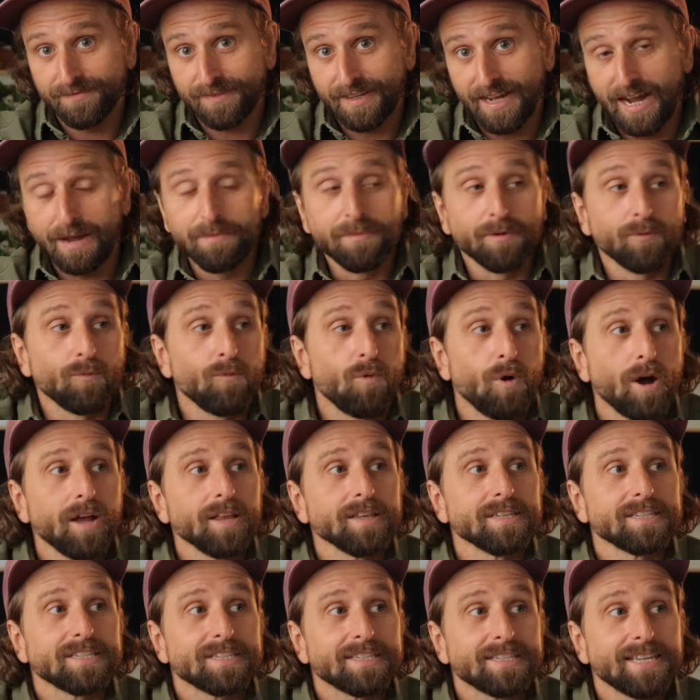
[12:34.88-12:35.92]
I mean,
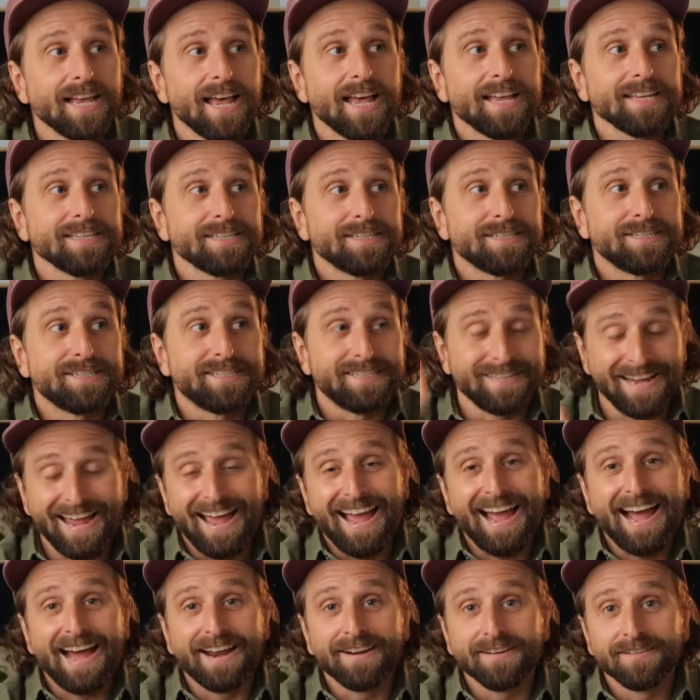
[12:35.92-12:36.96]
what says
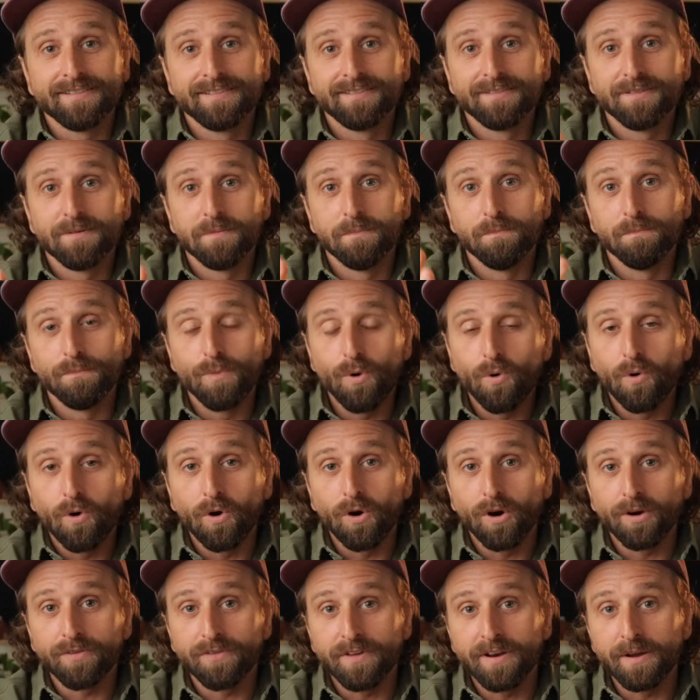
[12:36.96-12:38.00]
dad
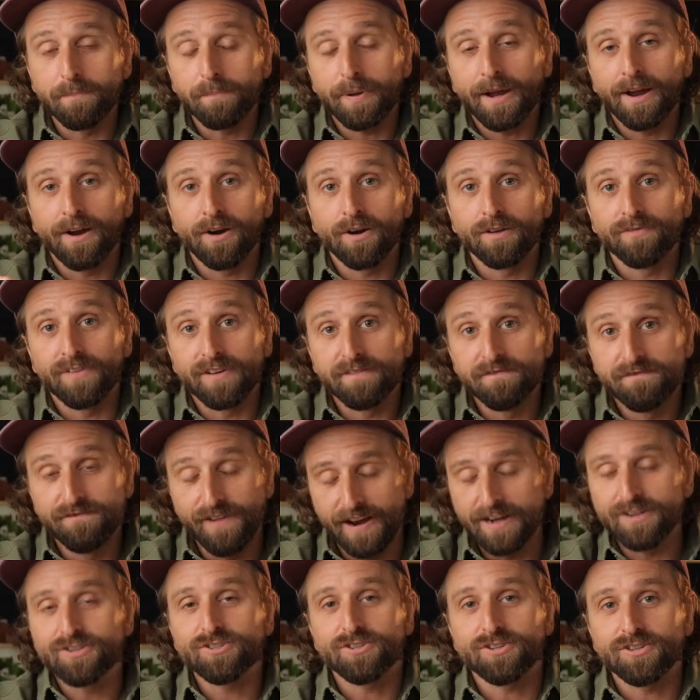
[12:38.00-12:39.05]
more than a pair of
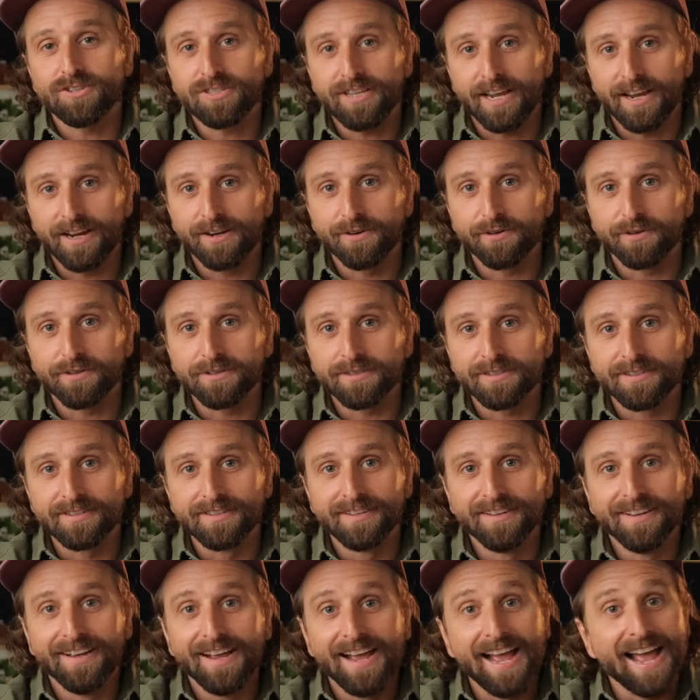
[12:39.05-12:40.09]
adventure sandals
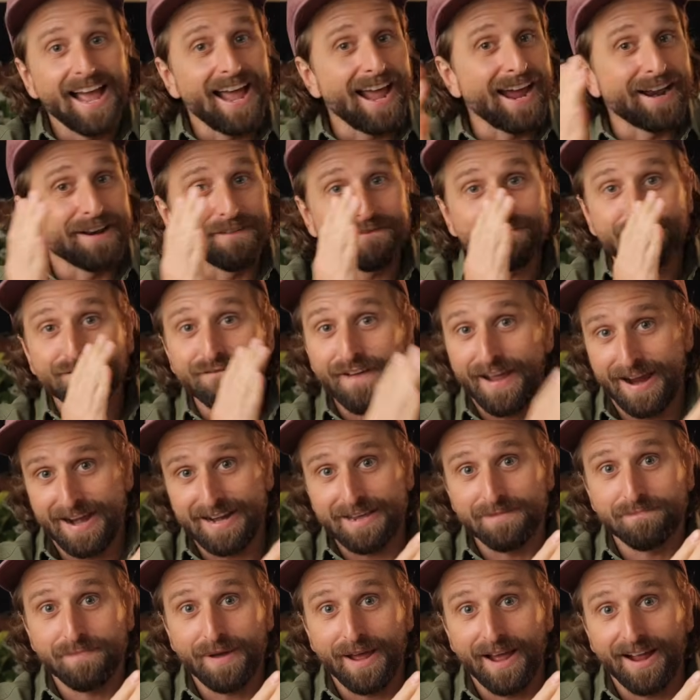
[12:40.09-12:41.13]
and a
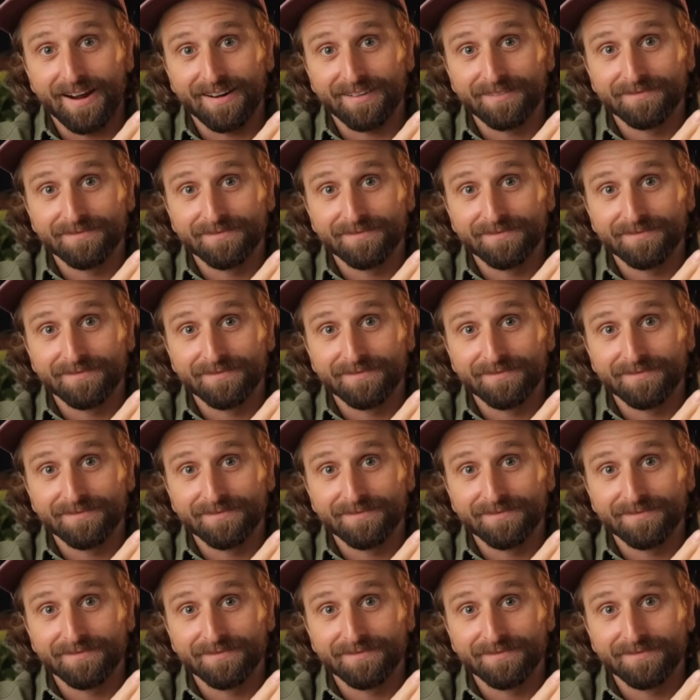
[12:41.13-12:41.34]
fanny pack?